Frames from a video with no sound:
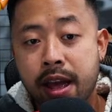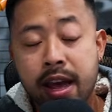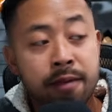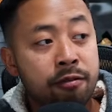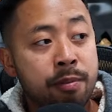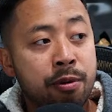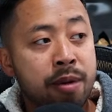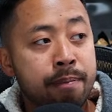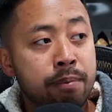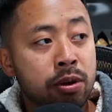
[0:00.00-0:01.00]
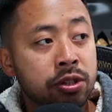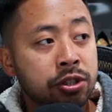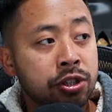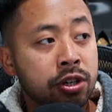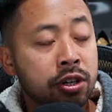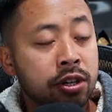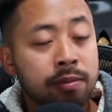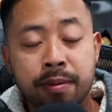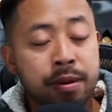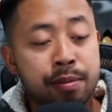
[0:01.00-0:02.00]
And remember, my
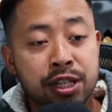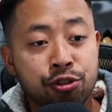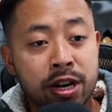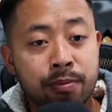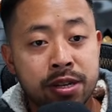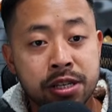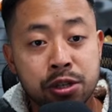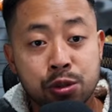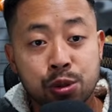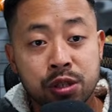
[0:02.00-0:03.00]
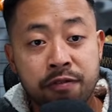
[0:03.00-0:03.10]
strike price I chose was